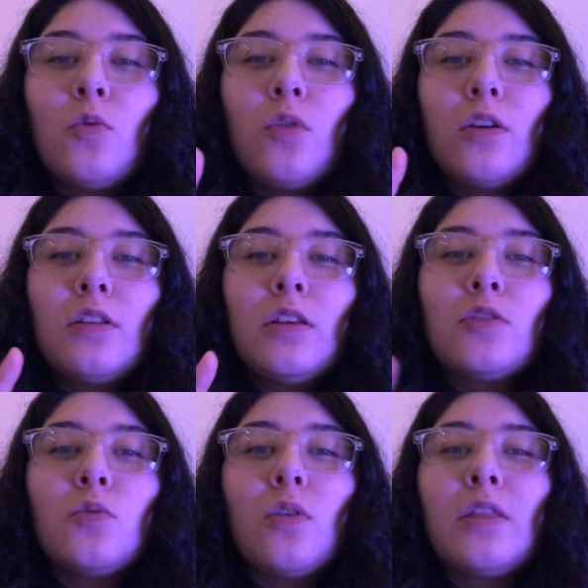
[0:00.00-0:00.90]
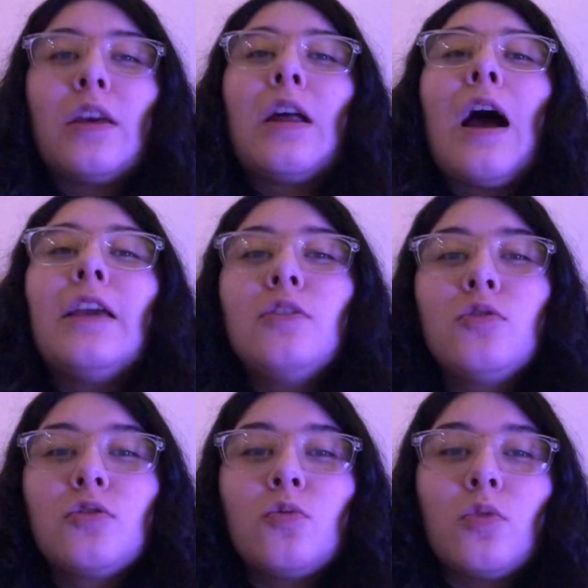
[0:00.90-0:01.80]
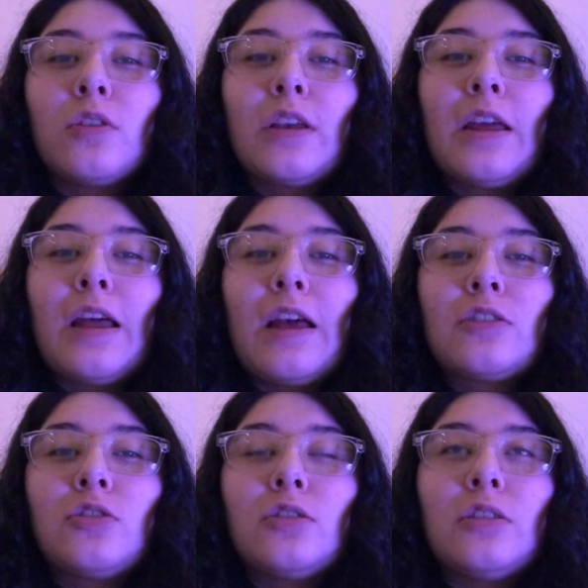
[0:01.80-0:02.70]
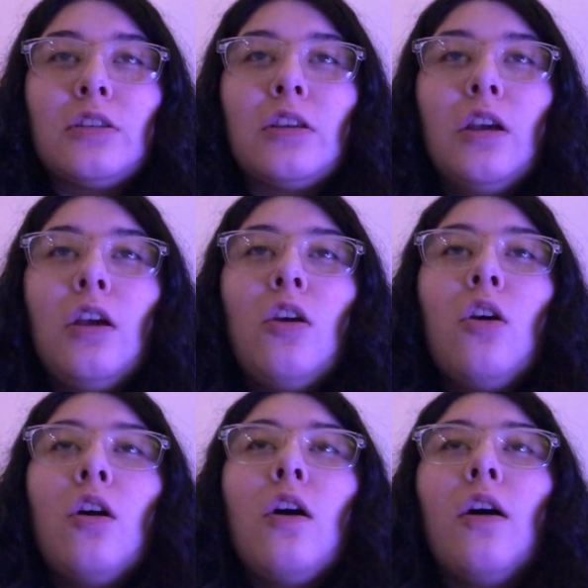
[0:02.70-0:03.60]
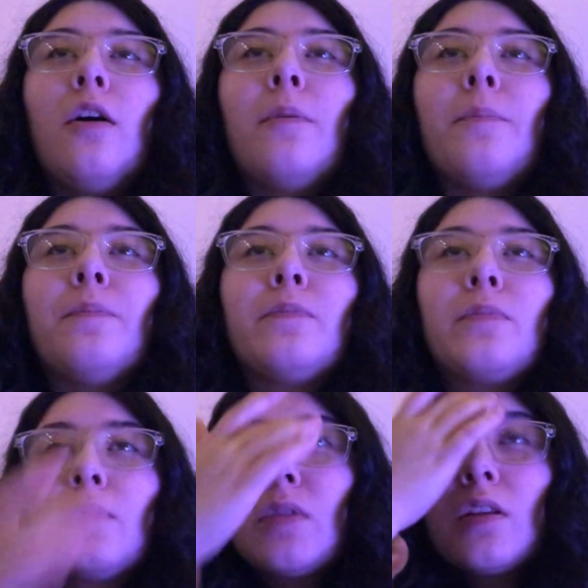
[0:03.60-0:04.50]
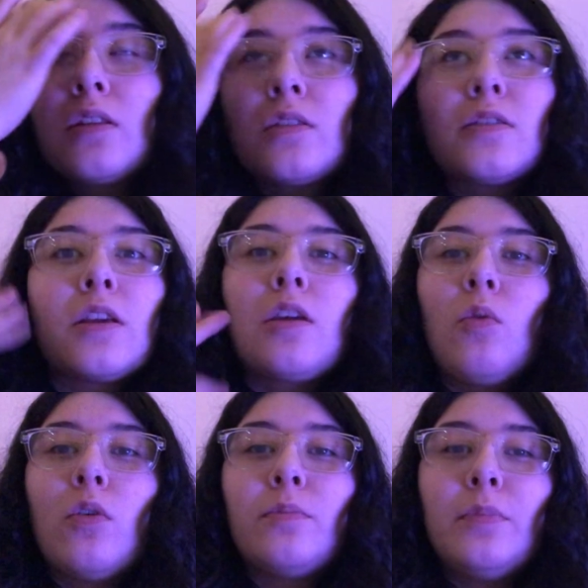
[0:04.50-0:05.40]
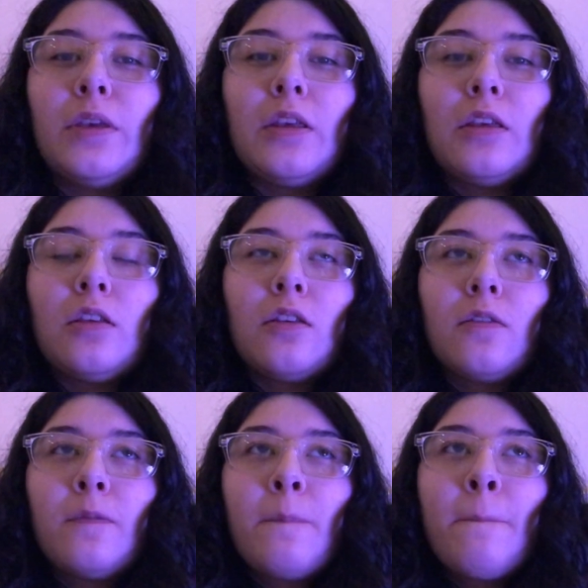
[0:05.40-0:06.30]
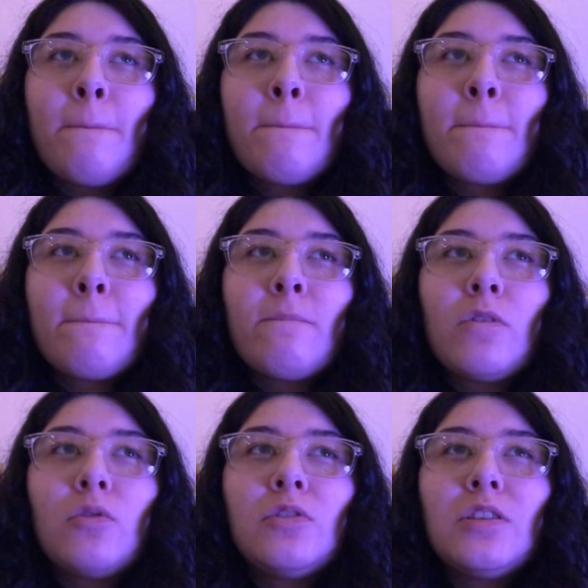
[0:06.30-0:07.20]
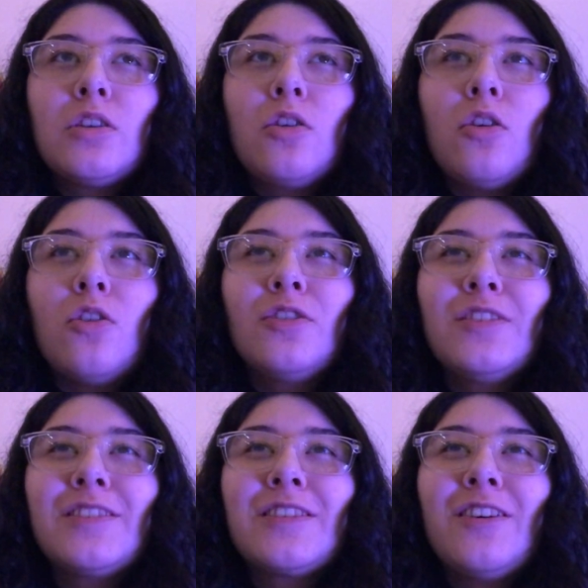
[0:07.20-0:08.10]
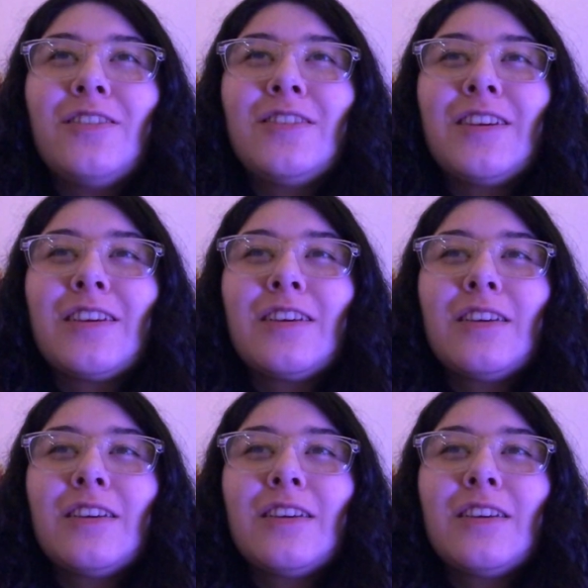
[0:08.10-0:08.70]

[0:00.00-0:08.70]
one is one that I used to work at, actually. The second one being, what's it called? It's called like